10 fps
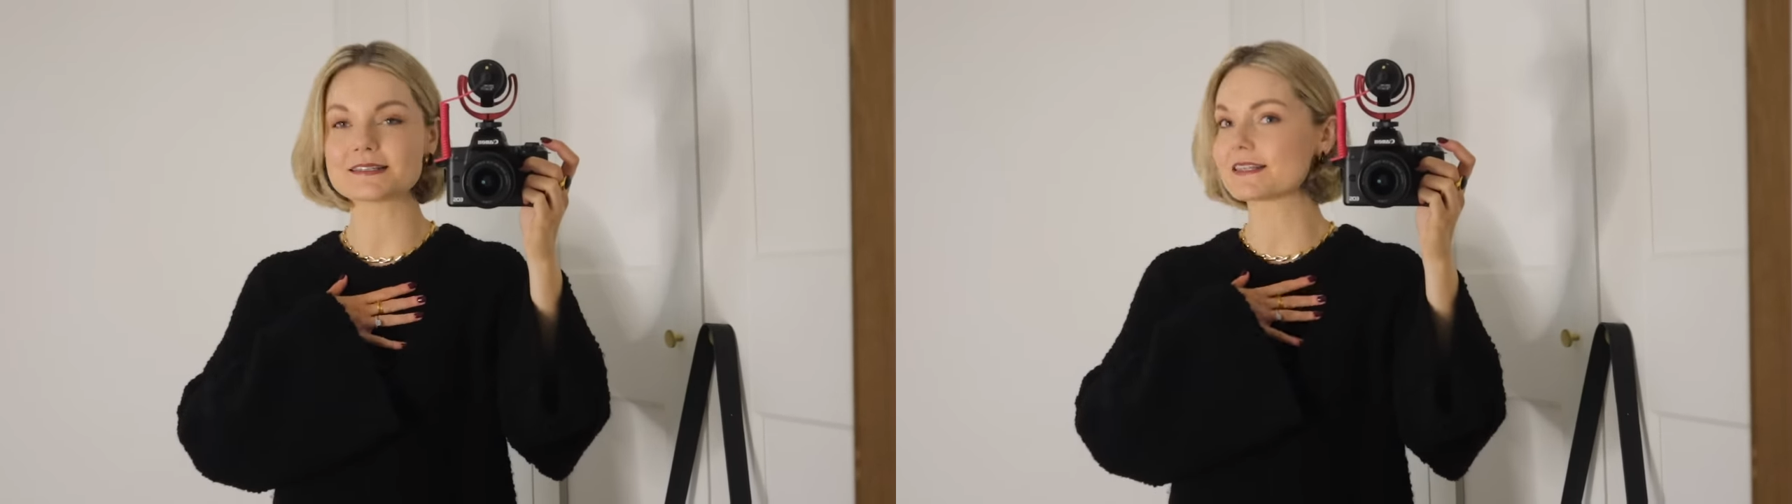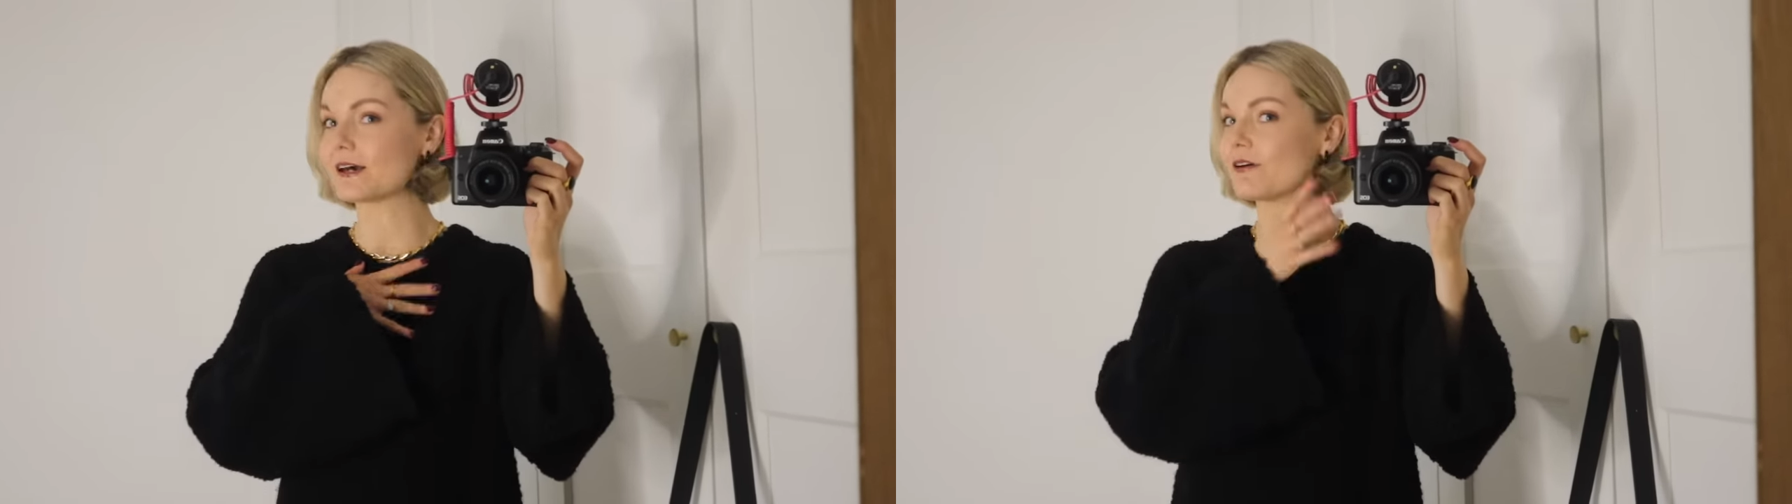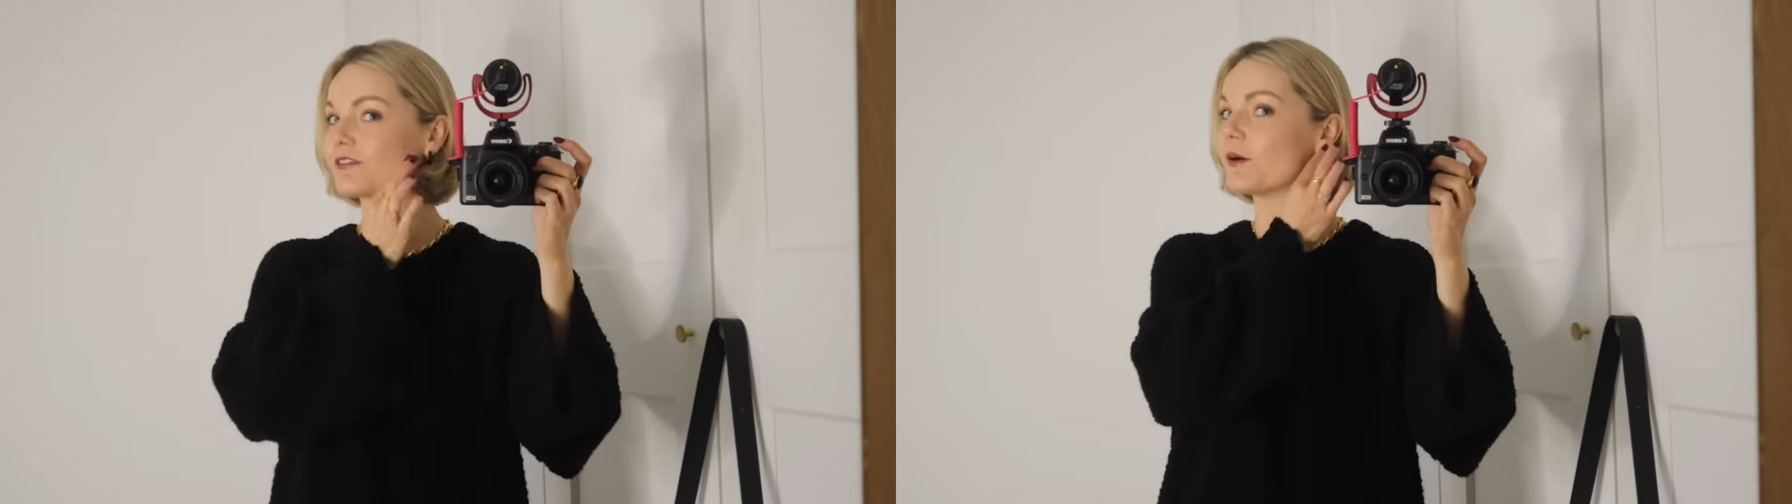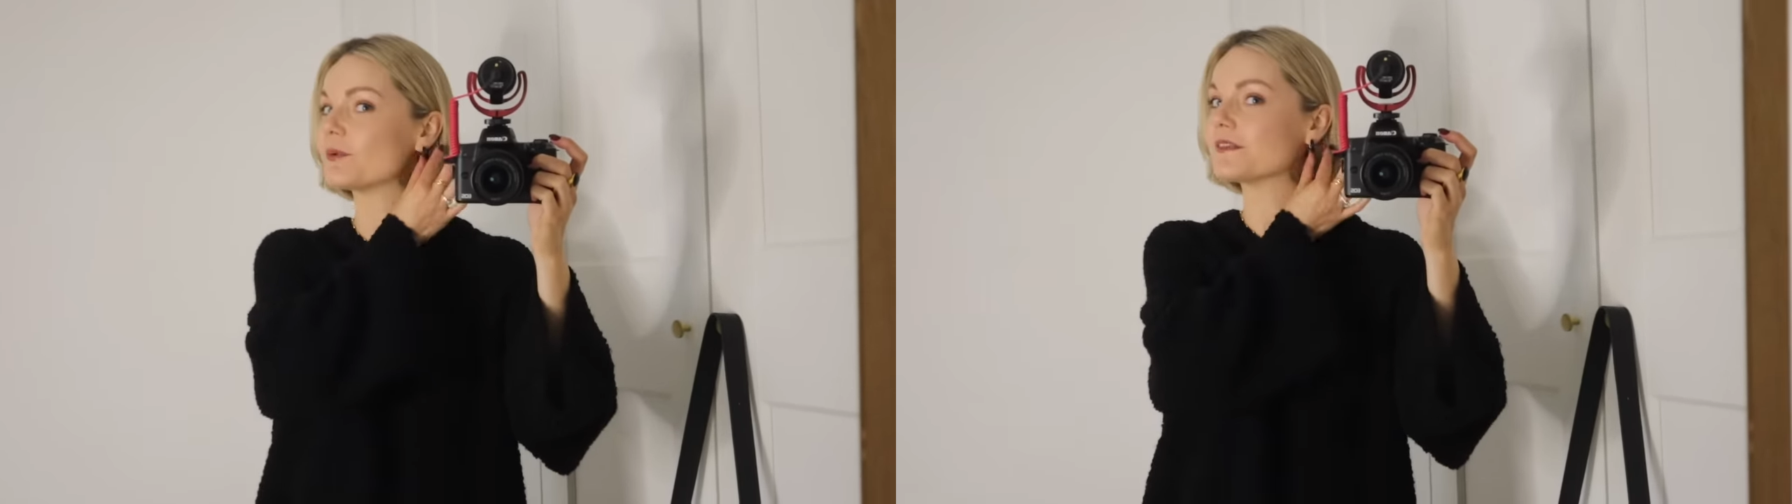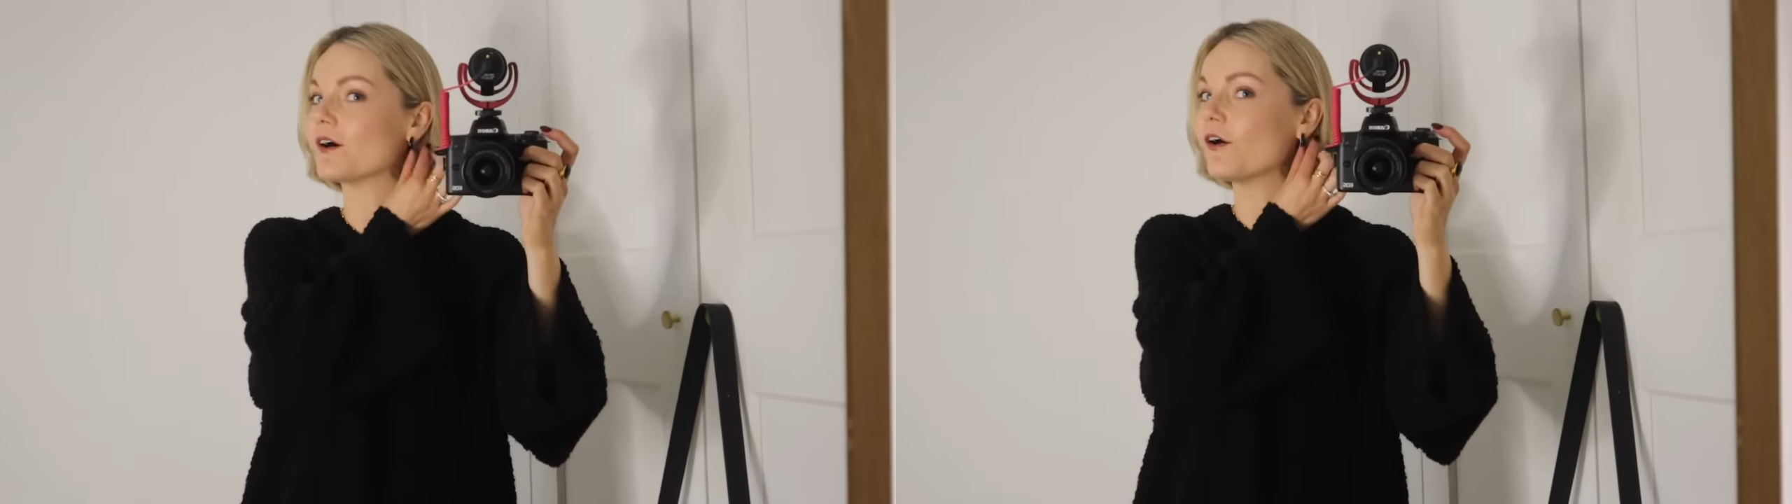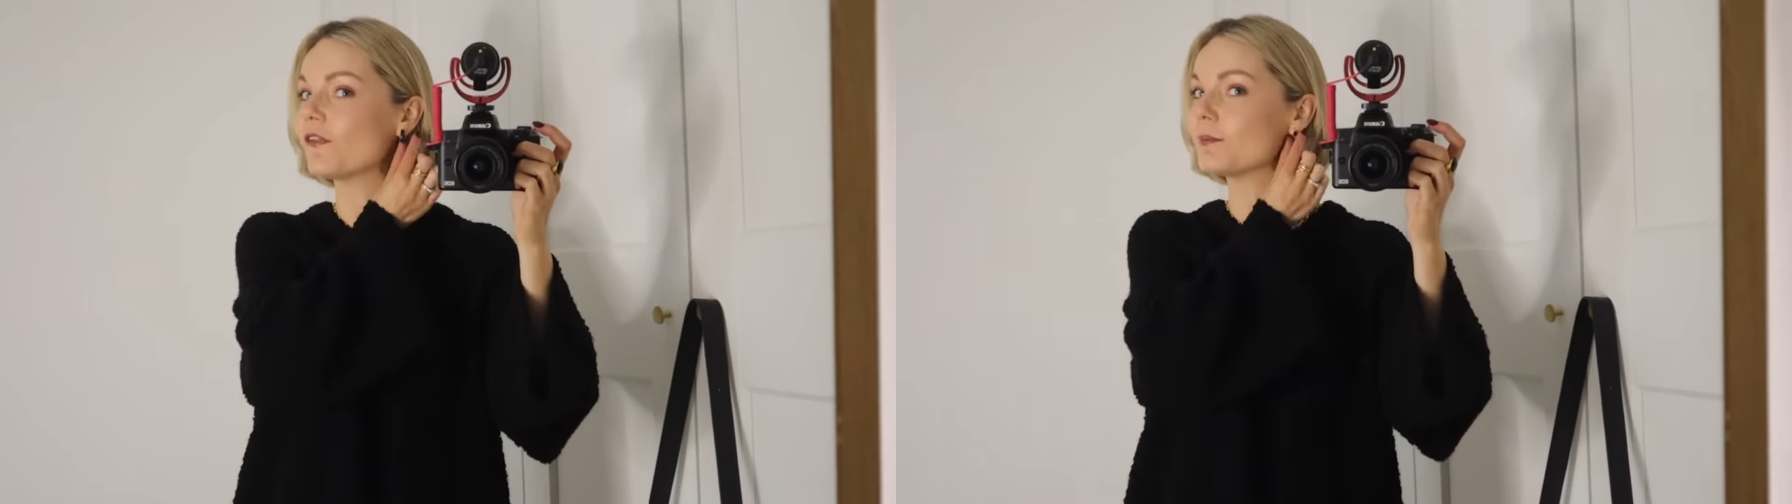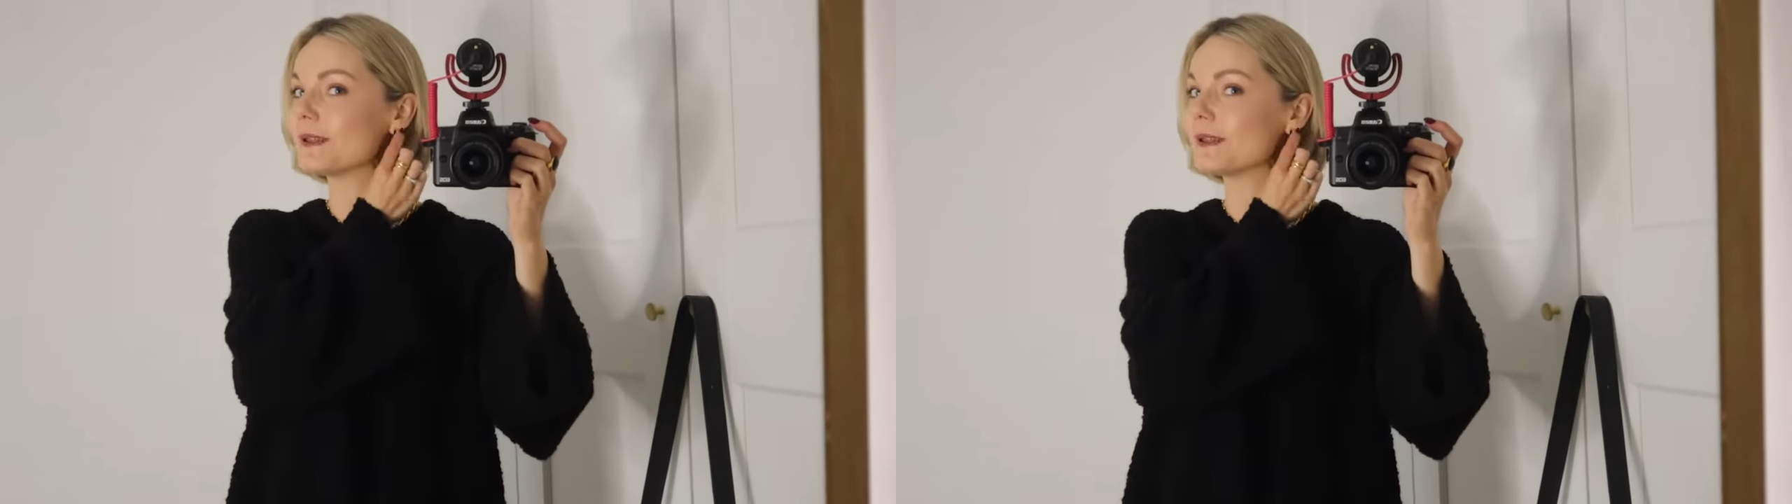so I've gone with all the